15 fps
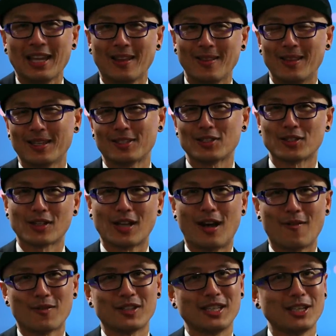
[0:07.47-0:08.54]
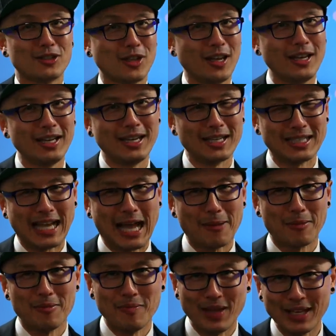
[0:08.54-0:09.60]
This is a conversation that needed to
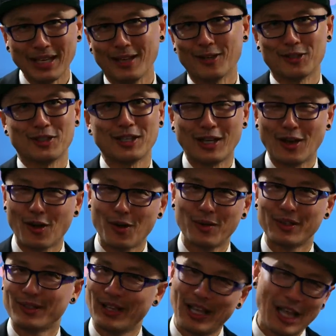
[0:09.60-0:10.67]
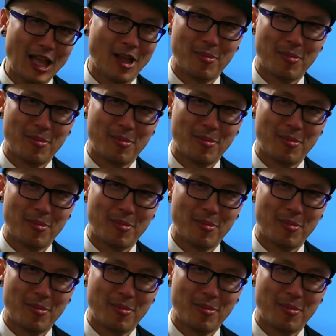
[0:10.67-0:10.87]
happen many years ago, and